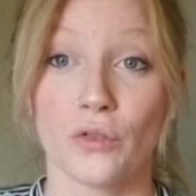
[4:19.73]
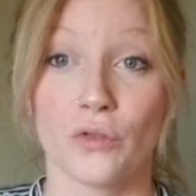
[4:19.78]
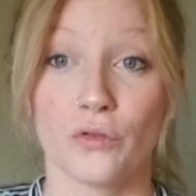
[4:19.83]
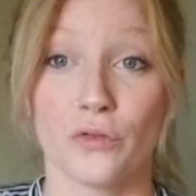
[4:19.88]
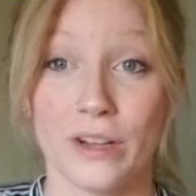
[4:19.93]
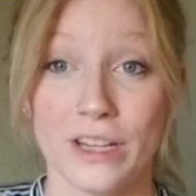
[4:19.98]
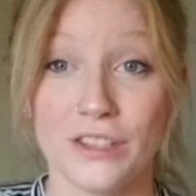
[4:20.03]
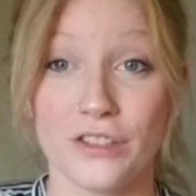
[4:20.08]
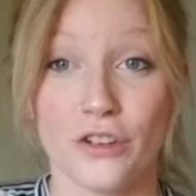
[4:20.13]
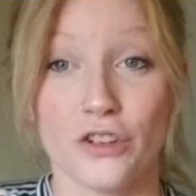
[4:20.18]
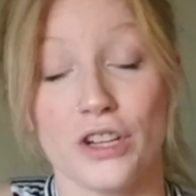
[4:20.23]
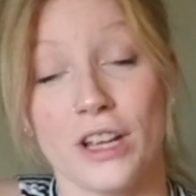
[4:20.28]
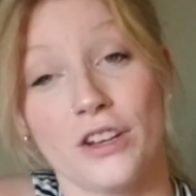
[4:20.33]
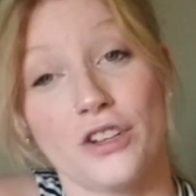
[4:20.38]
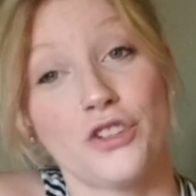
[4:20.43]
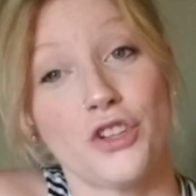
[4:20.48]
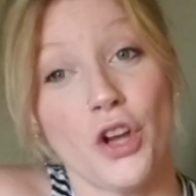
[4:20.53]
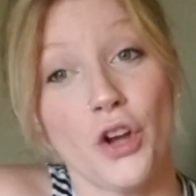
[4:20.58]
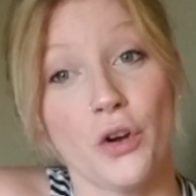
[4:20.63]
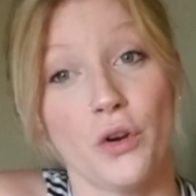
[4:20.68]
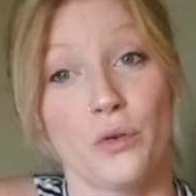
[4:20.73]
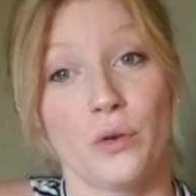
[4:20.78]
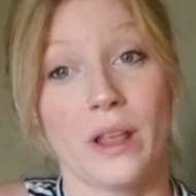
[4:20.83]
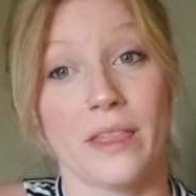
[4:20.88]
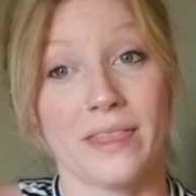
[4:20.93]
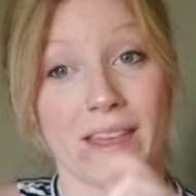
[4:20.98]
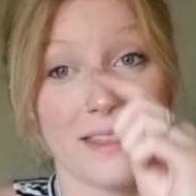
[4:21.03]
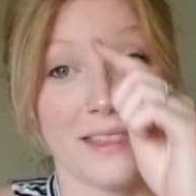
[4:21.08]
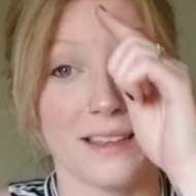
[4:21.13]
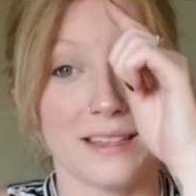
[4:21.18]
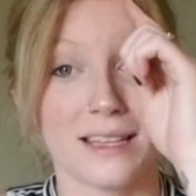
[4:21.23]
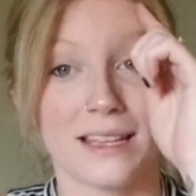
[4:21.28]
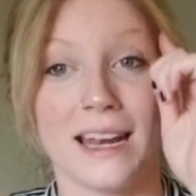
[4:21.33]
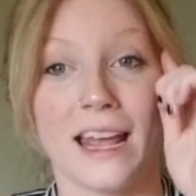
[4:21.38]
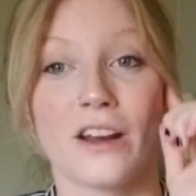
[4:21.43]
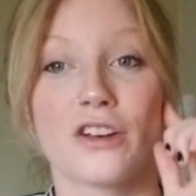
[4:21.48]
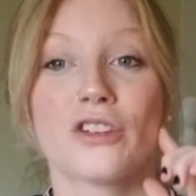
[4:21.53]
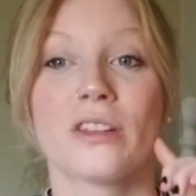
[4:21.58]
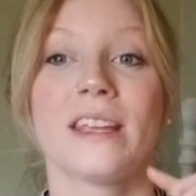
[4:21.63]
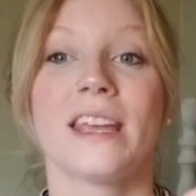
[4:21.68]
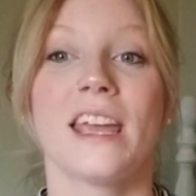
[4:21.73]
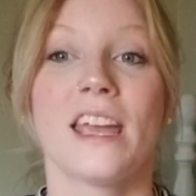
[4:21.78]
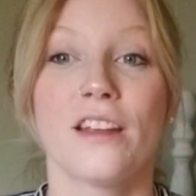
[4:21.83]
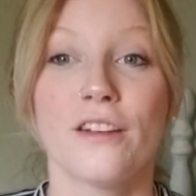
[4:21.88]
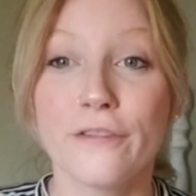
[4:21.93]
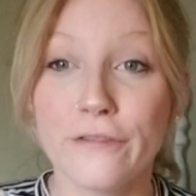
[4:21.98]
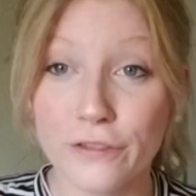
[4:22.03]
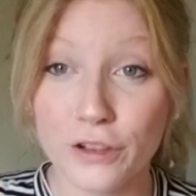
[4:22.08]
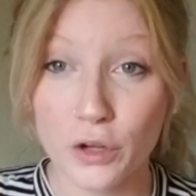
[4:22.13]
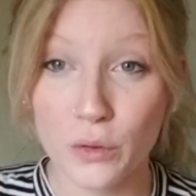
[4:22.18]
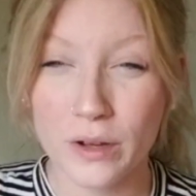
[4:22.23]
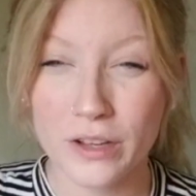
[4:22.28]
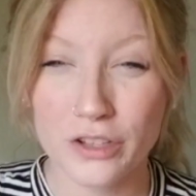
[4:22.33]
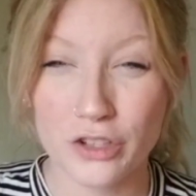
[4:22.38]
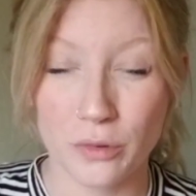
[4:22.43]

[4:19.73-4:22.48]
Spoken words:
Research has shown that this can actually influence